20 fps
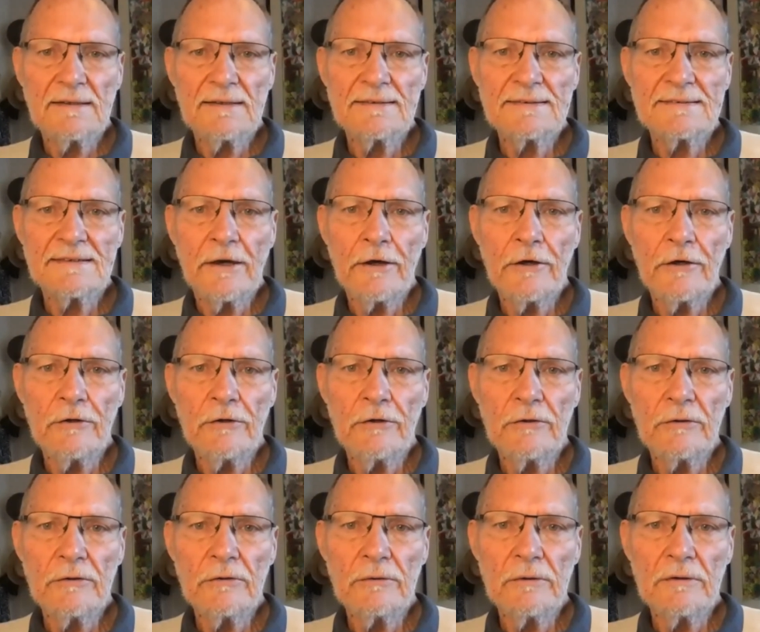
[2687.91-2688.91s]

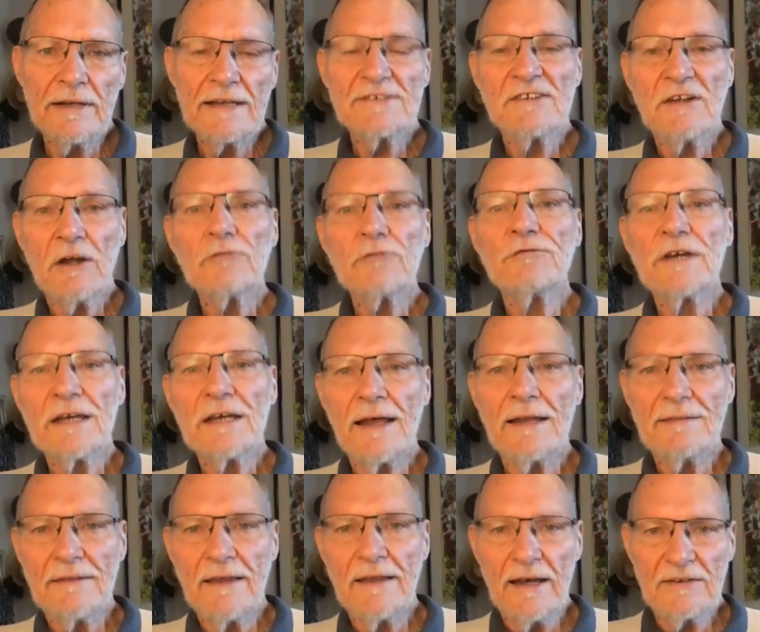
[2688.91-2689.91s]
So let's not
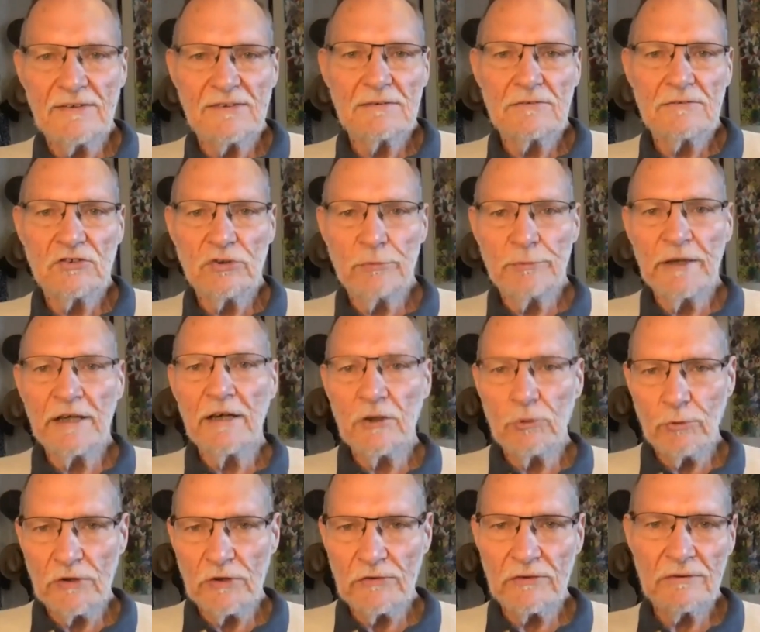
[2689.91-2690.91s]
forget that to begin
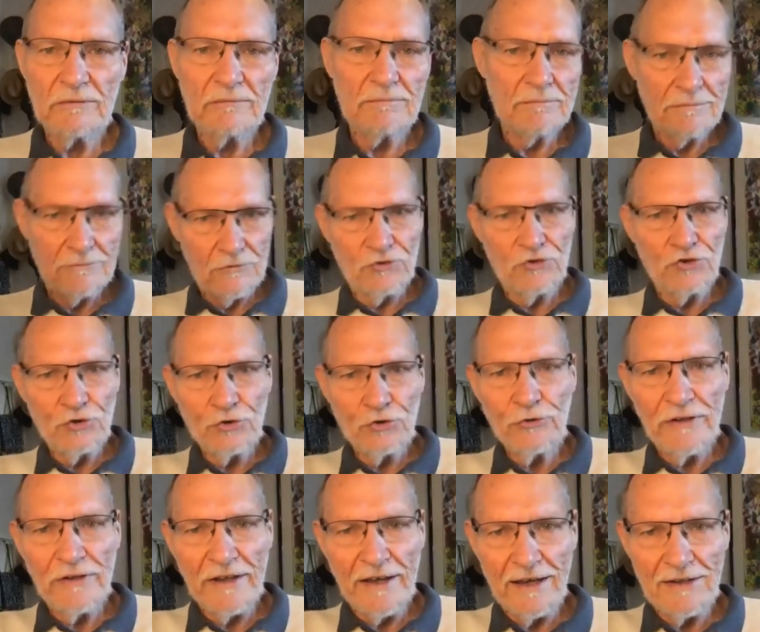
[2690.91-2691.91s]
with.
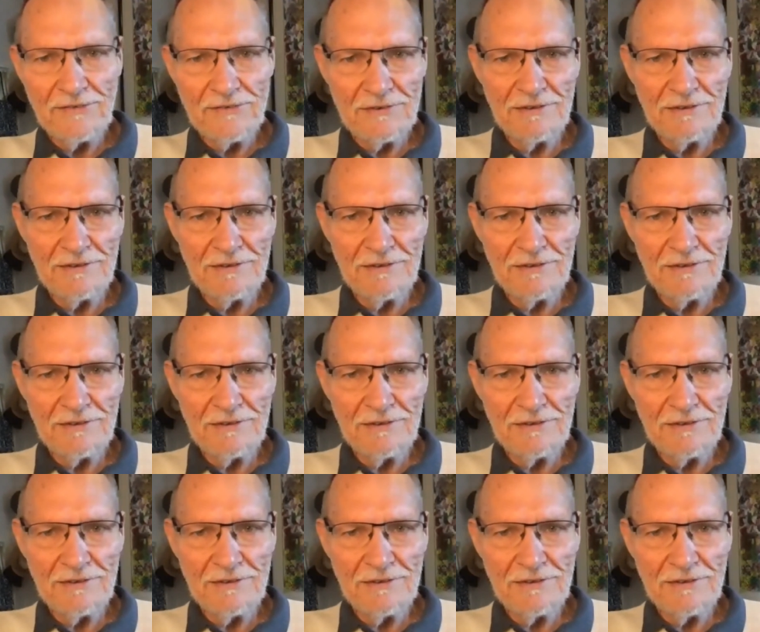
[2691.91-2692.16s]
Do that.